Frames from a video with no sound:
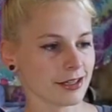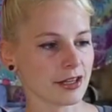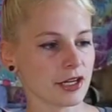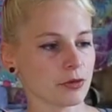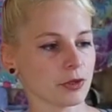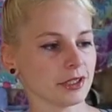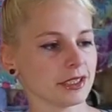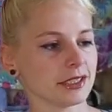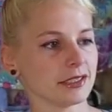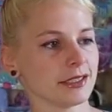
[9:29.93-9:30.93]
they
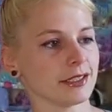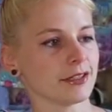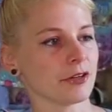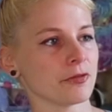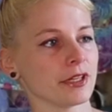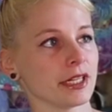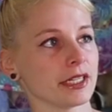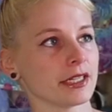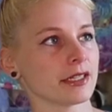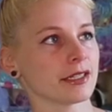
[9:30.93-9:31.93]
really, I feel
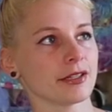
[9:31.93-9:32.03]
like